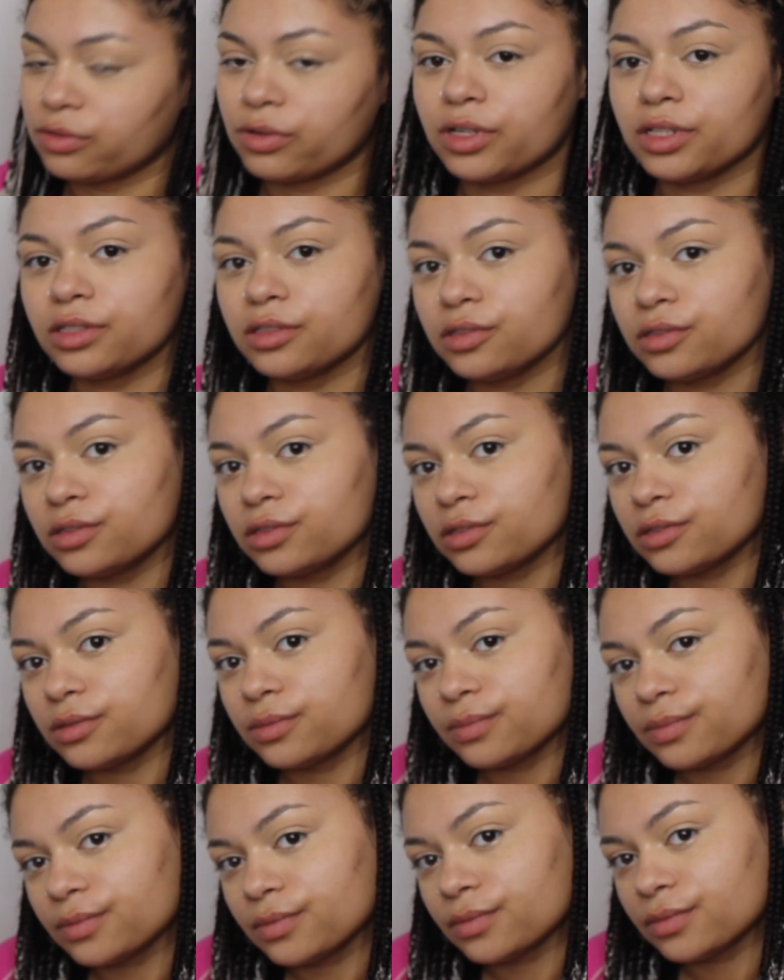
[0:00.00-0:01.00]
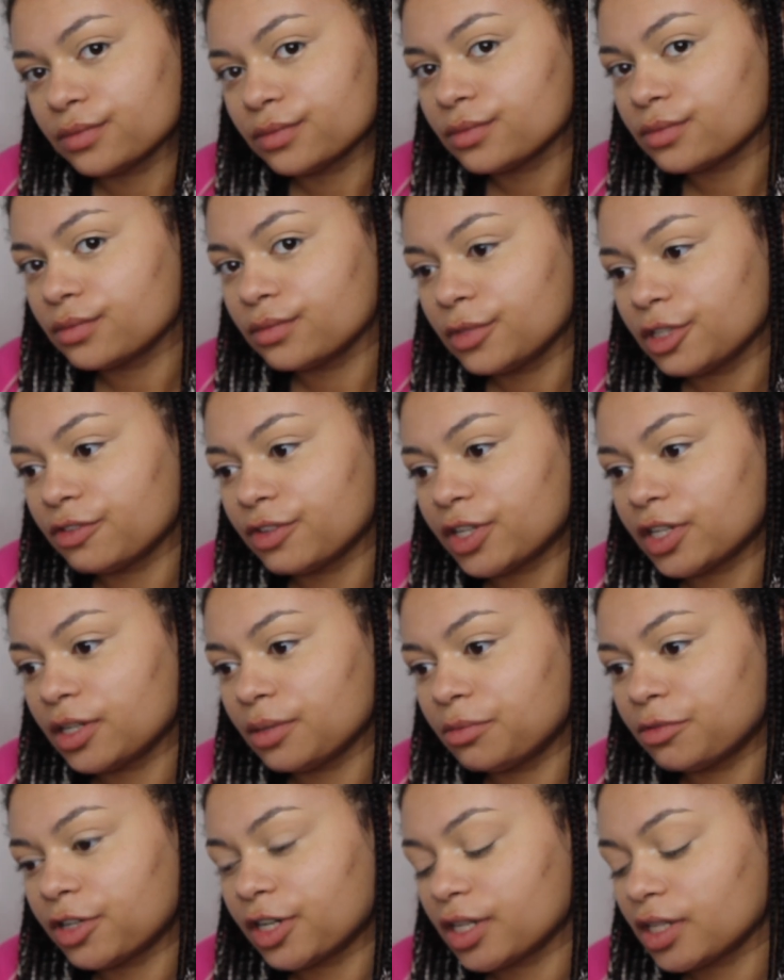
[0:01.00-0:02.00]
ones. It'll be very
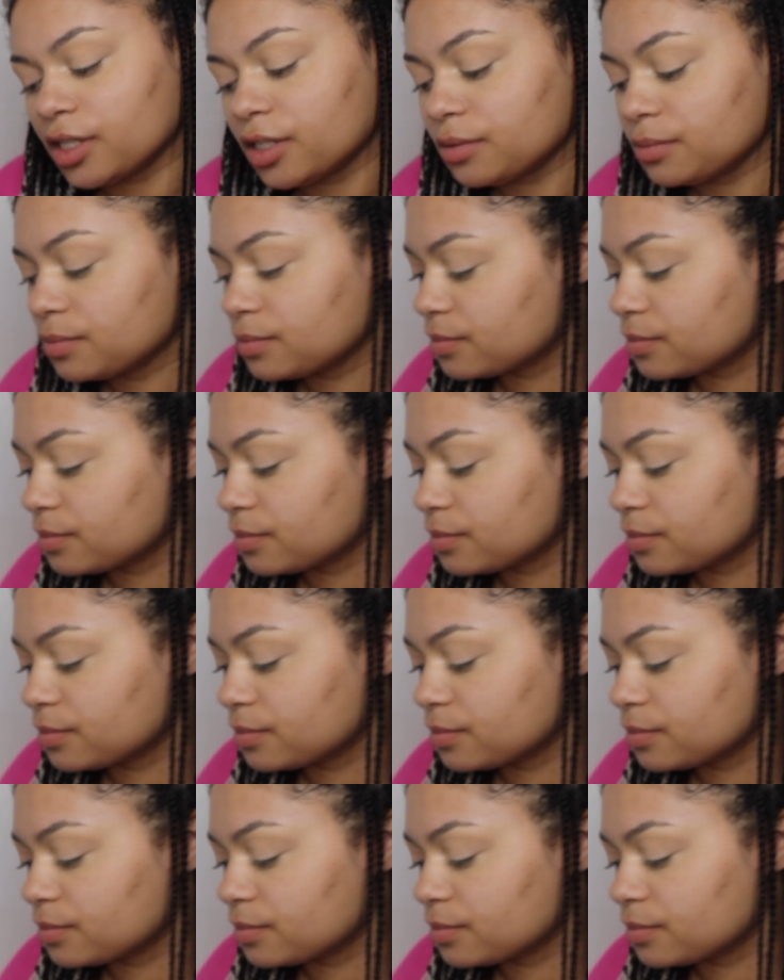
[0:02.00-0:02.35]
pretty.